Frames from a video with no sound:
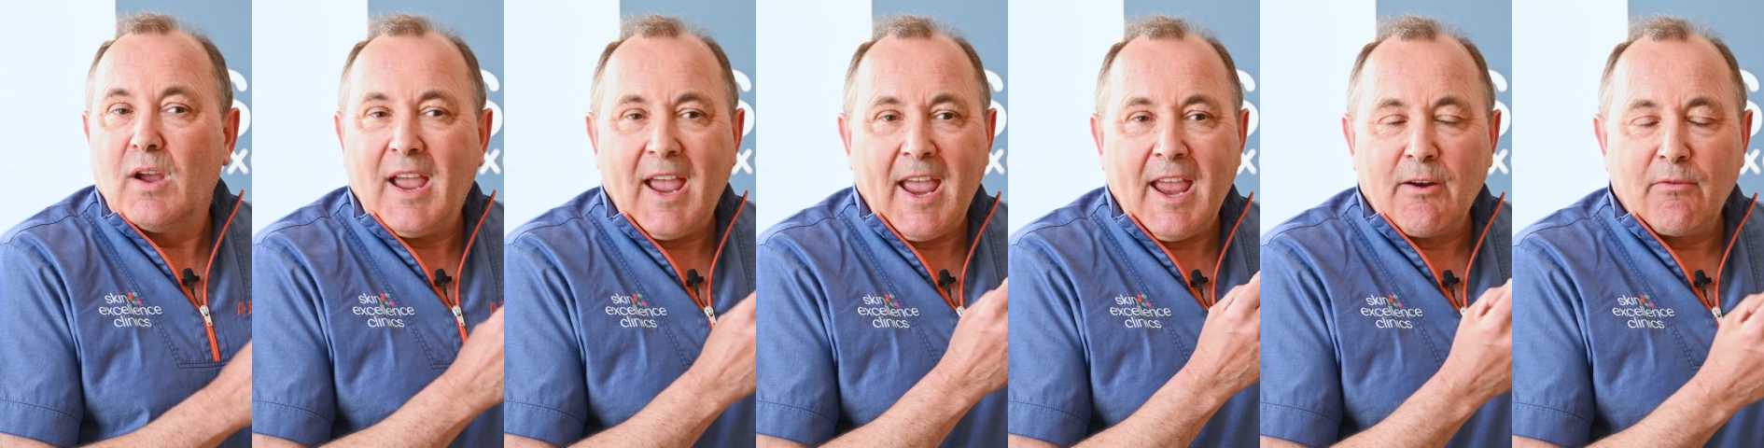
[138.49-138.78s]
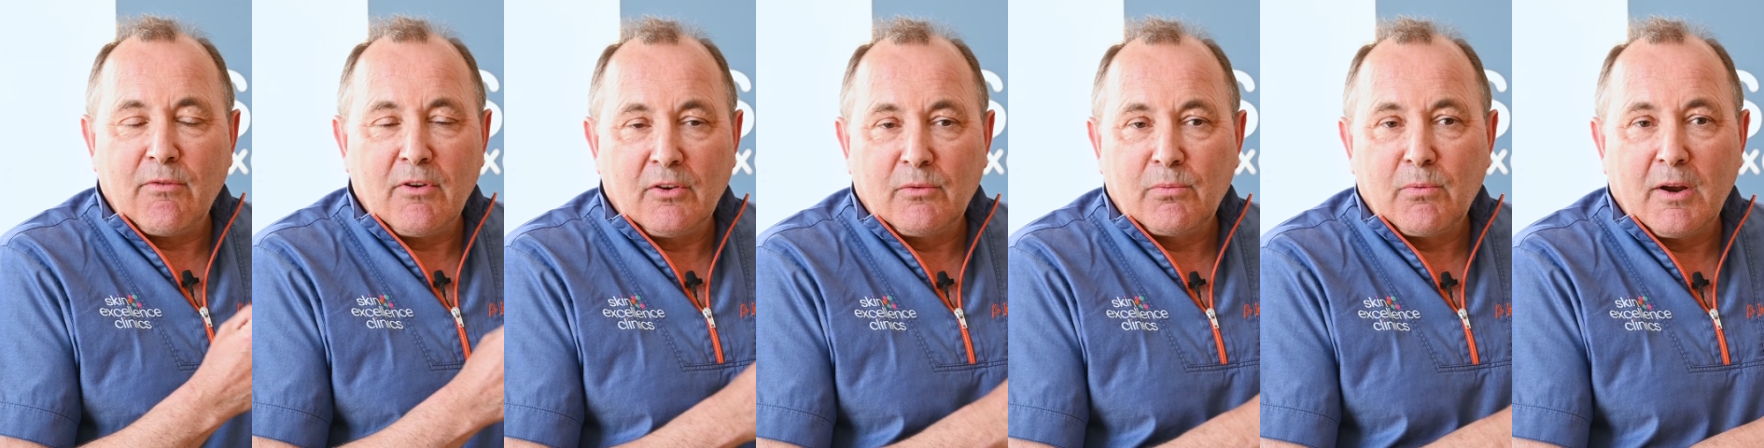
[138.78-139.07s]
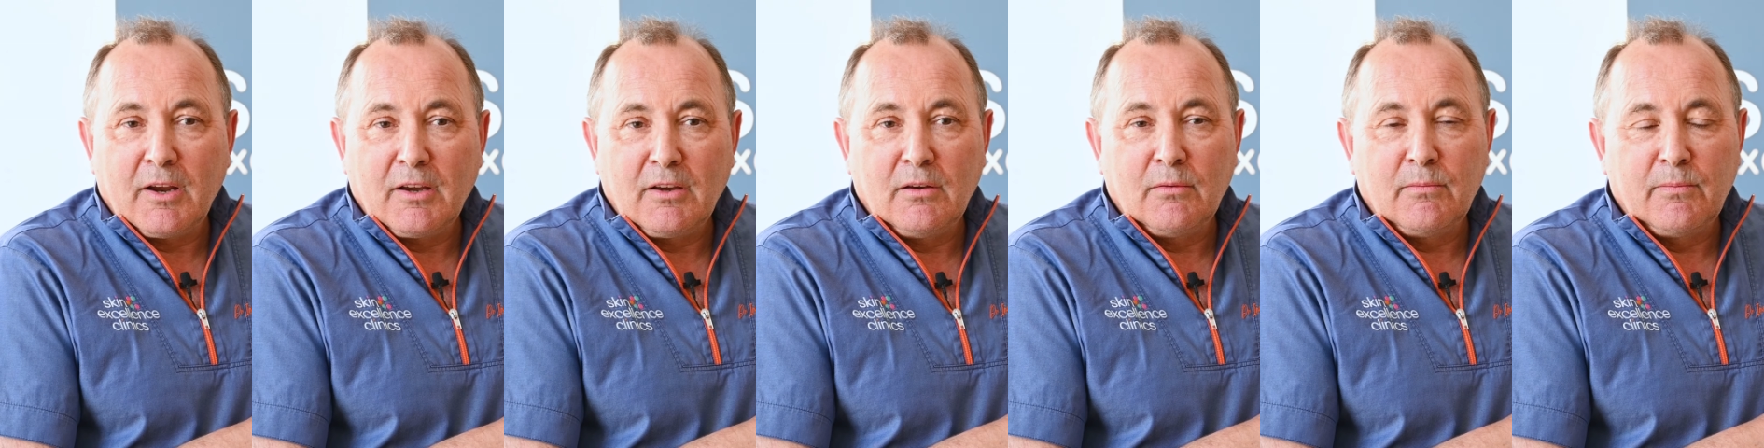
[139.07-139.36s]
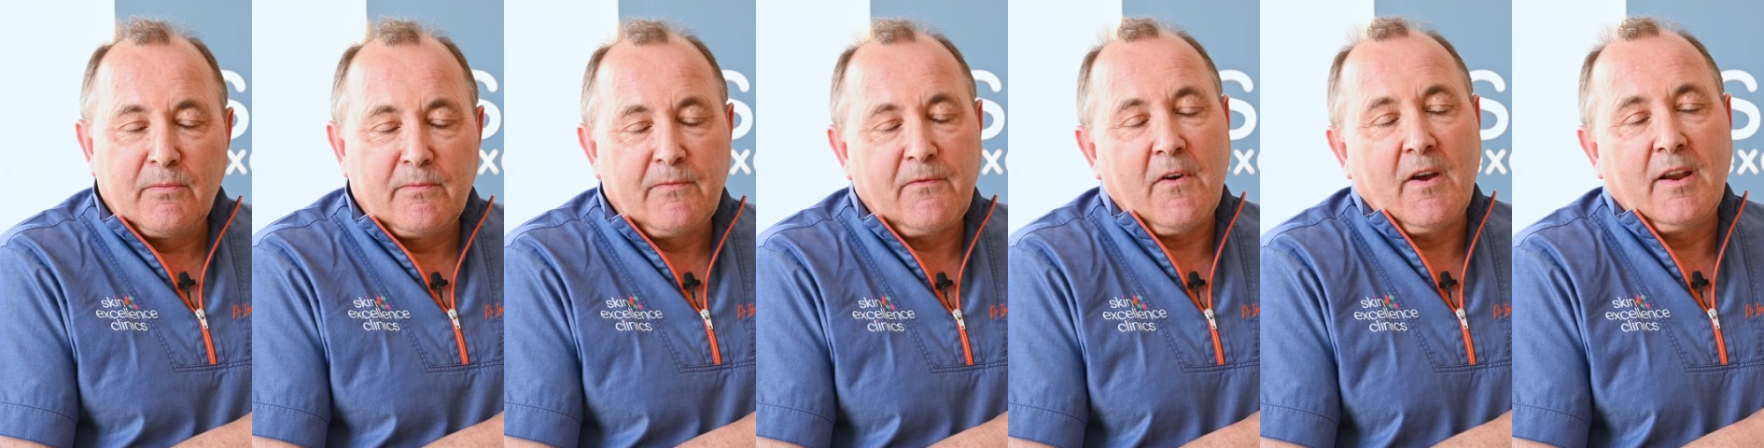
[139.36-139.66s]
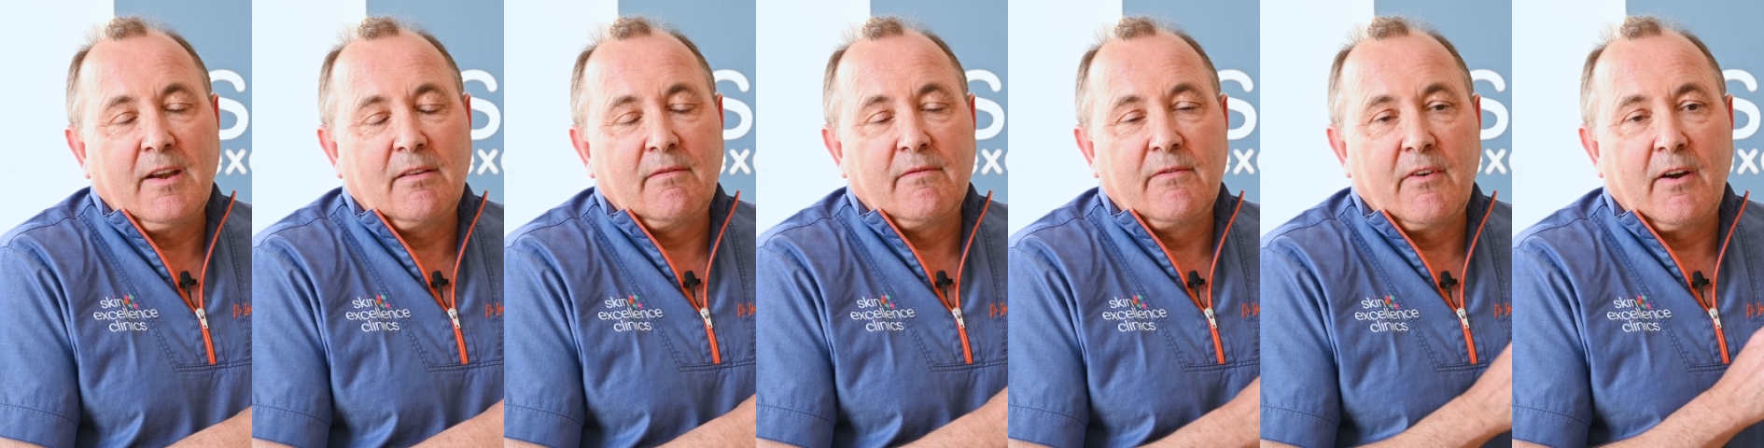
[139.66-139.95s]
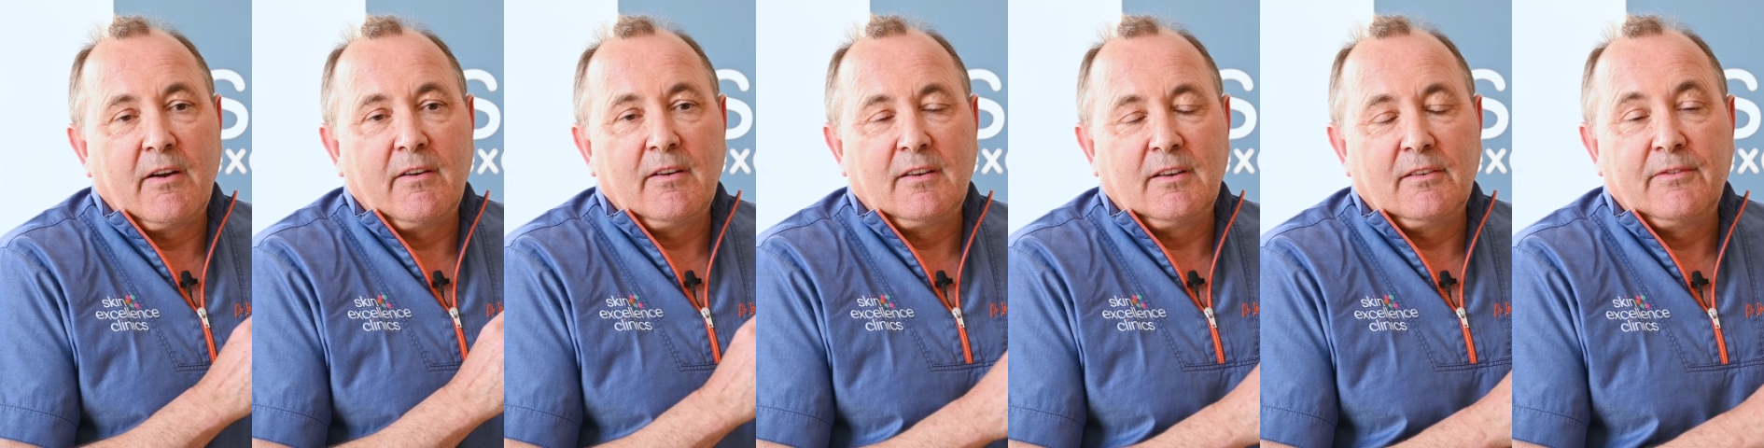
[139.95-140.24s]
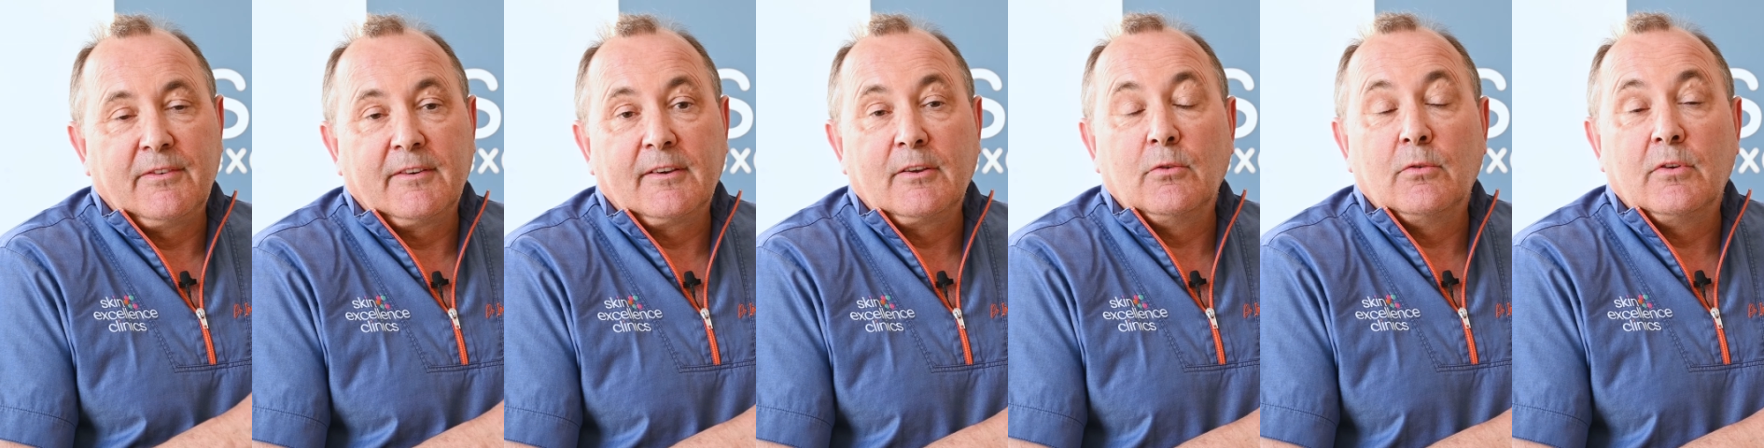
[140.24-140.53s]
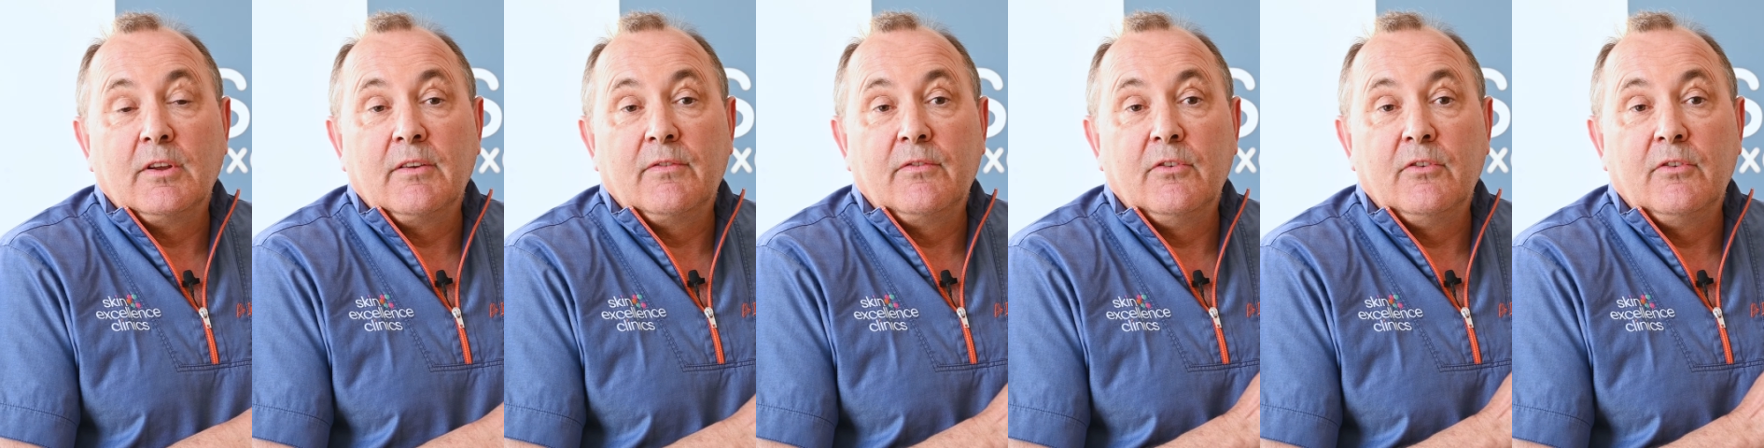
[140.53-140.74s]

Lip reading: Areas where you'd find it very difficult,